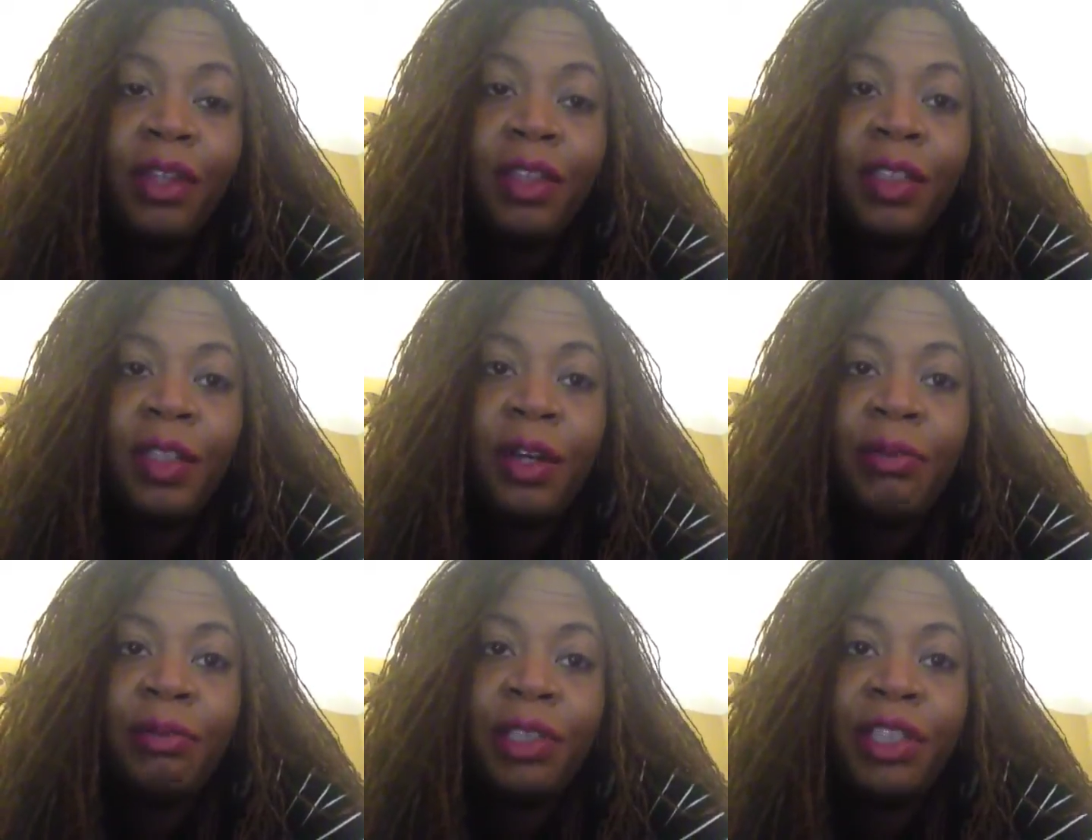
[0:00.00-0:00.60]
So
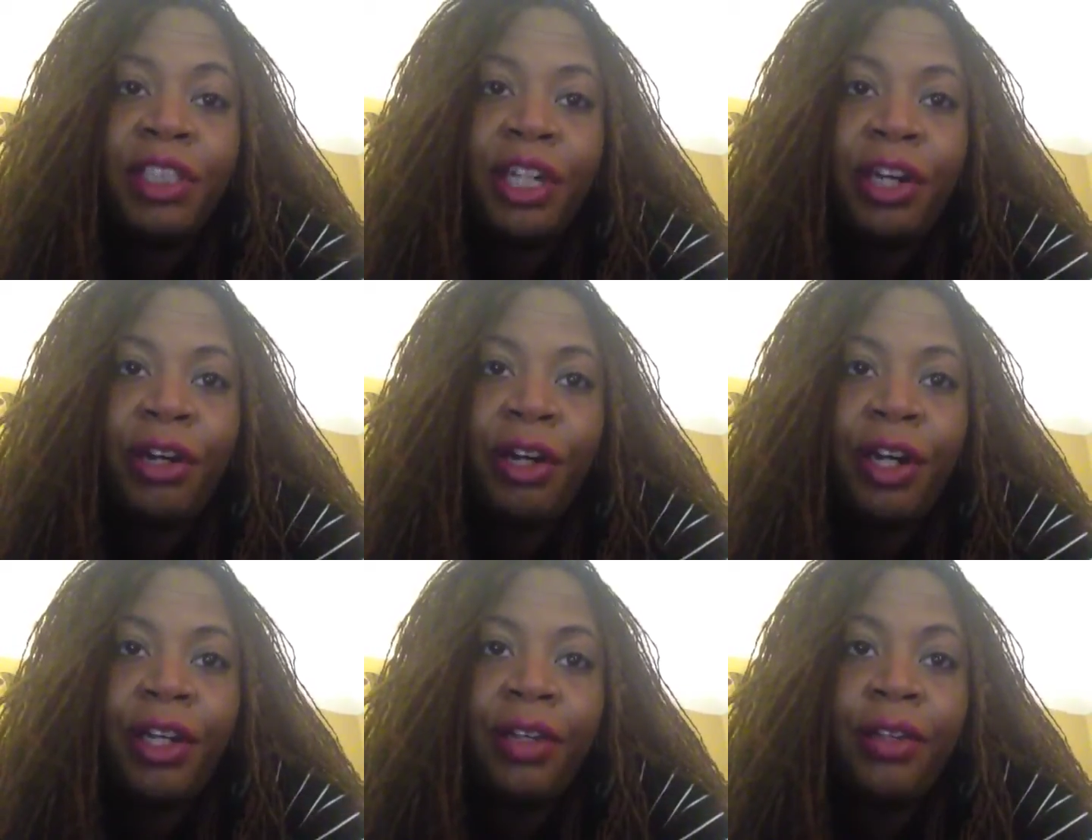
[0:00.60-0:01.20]
I'm just
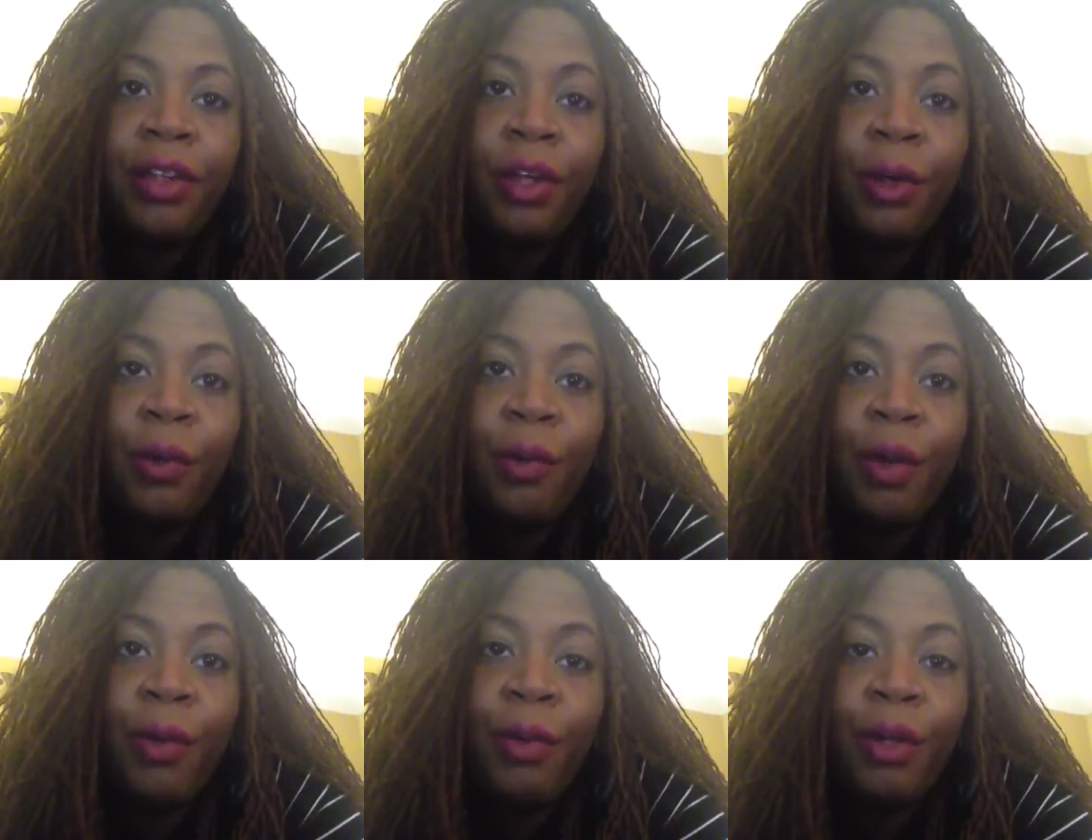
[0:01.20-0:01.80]
sharing
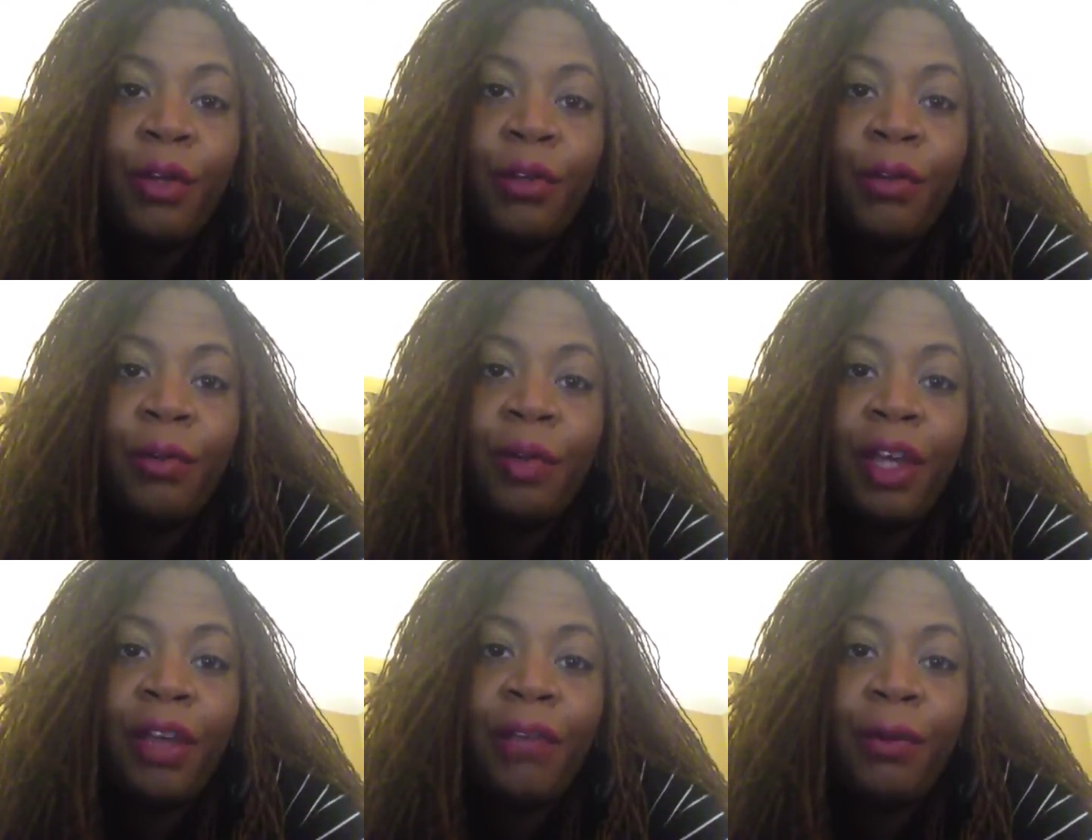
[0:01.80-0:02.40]
what works for
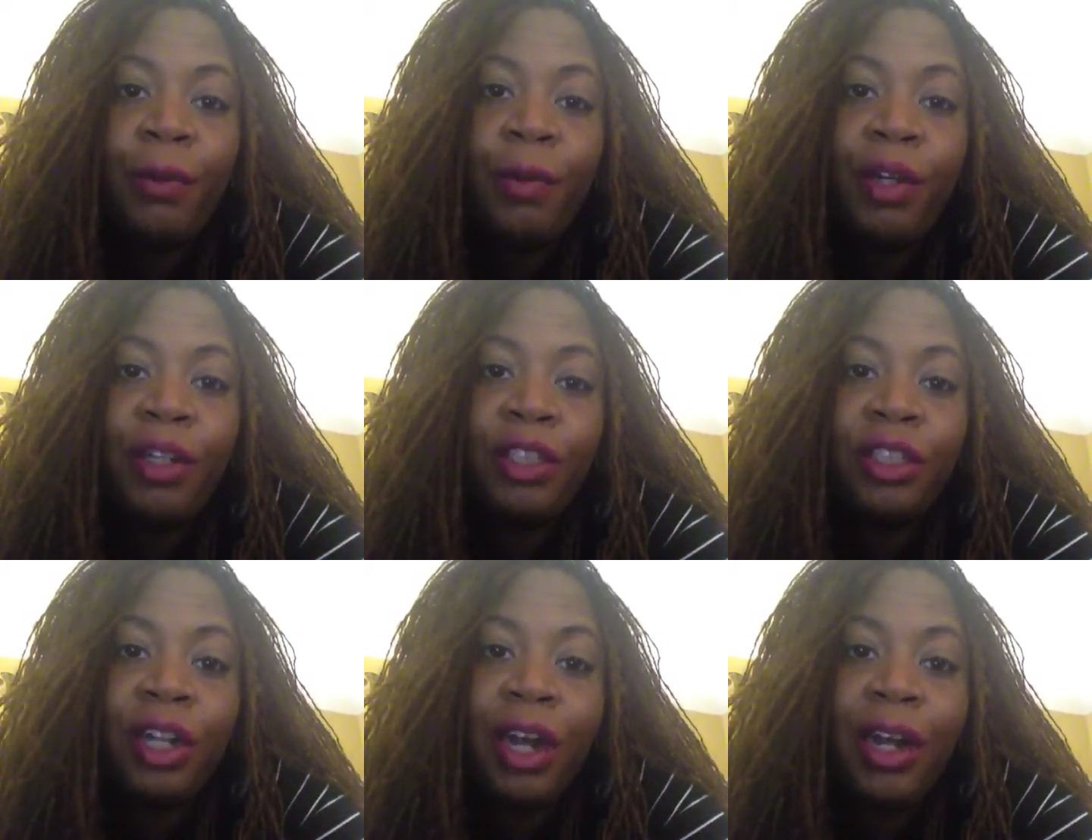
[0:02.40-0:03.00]
me if you want
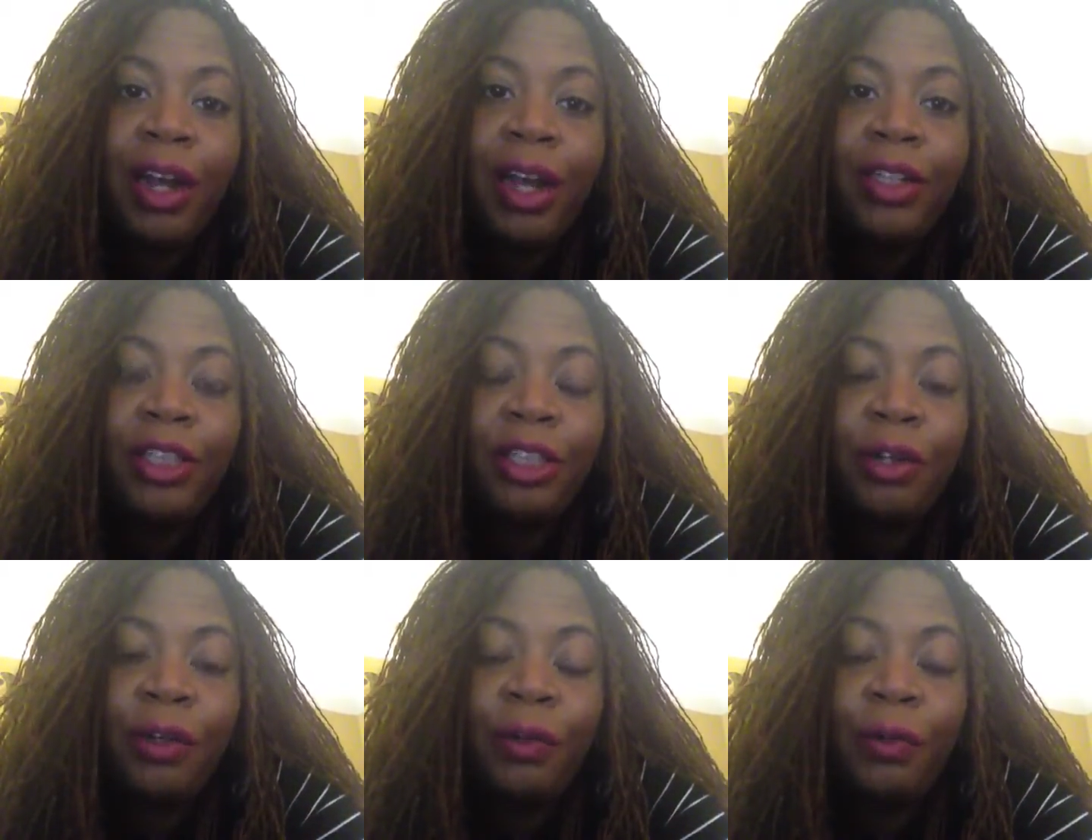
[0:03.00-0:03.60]
to try it at
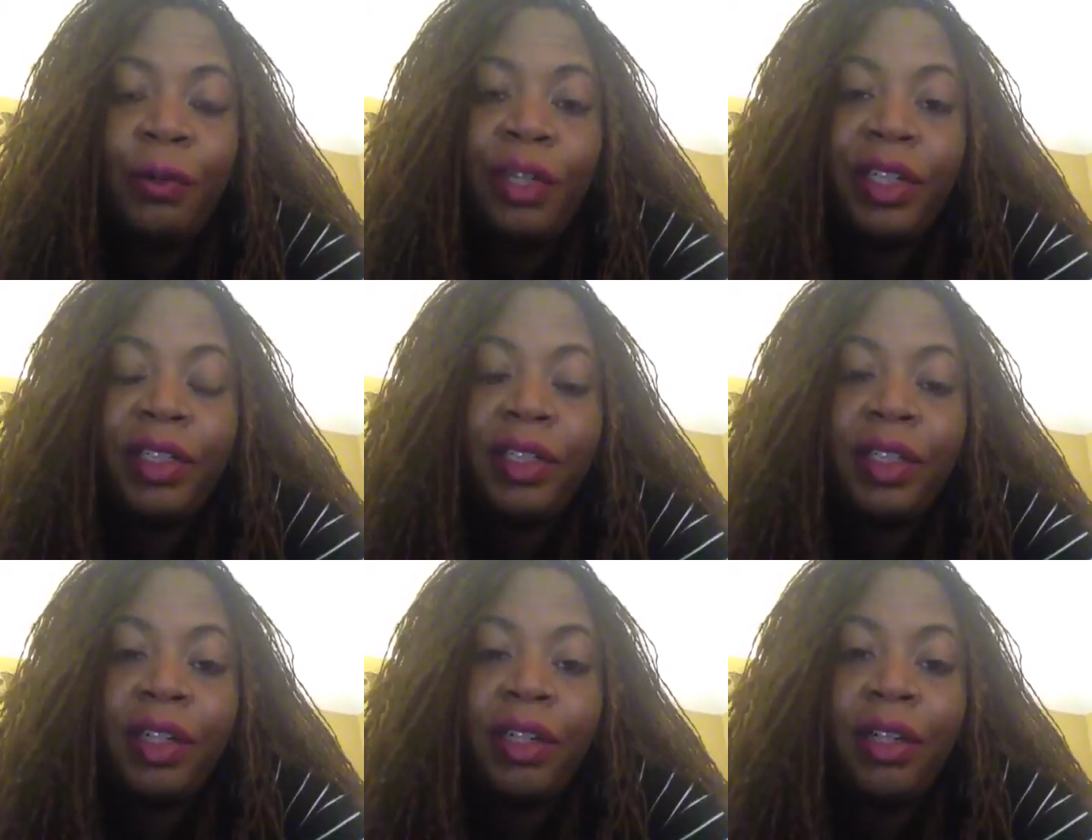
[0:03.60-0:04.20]
your own
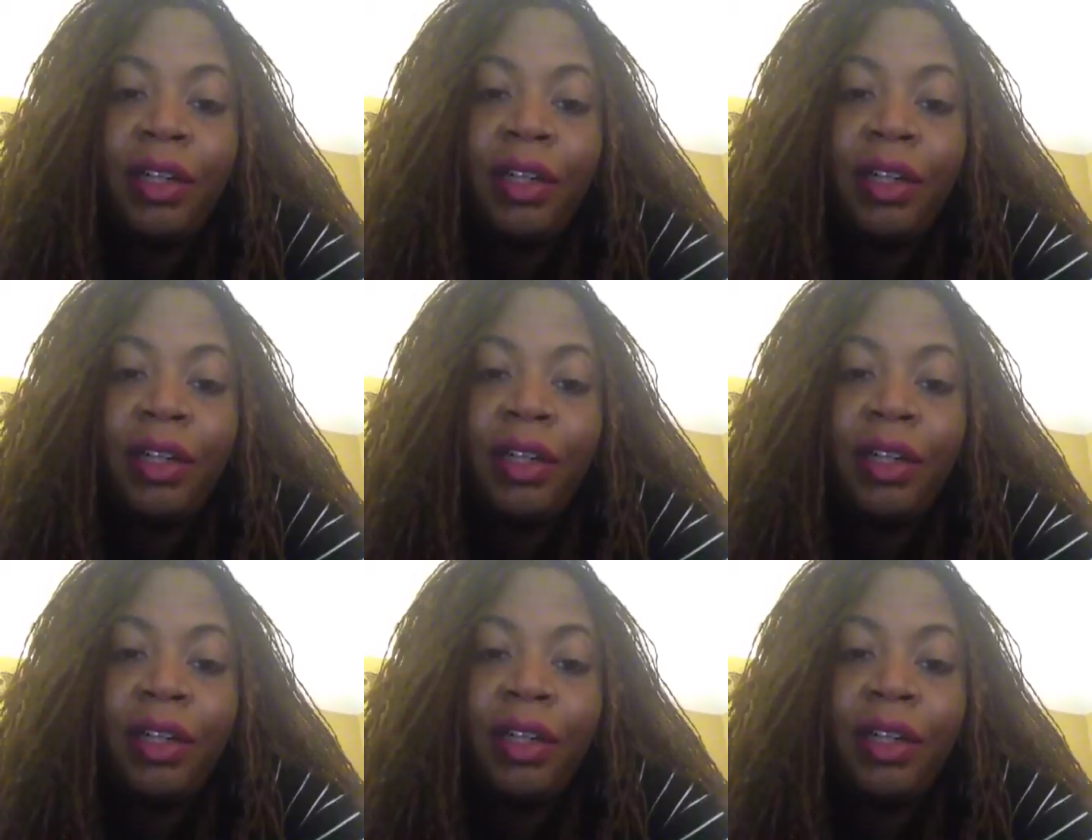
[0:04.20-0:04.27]
risk.